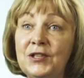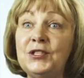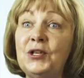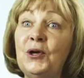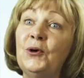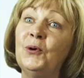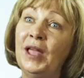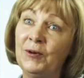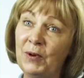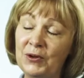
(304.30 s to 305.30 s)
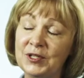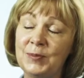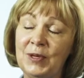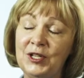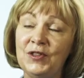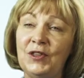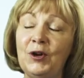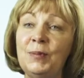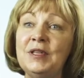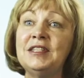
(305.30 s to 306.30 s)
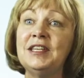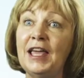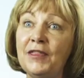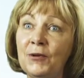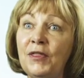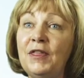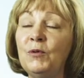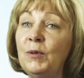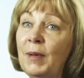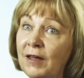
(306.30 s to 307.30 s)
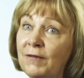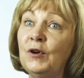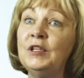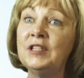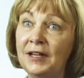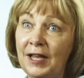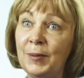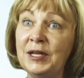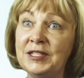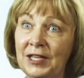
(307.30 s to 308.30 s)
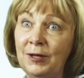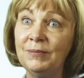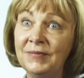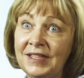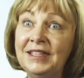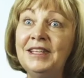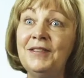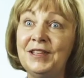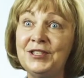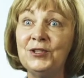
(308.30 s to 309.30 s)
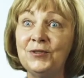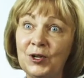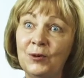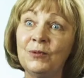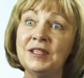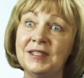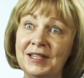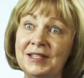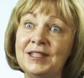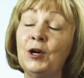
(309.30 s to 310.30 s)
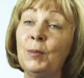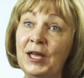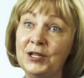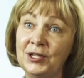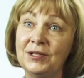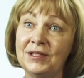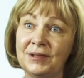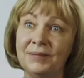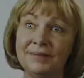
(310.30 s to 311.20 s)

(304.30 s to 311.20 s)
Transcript: So, and with our speech therapist together, I think we make a very dynamic team that serves our residents and our patients.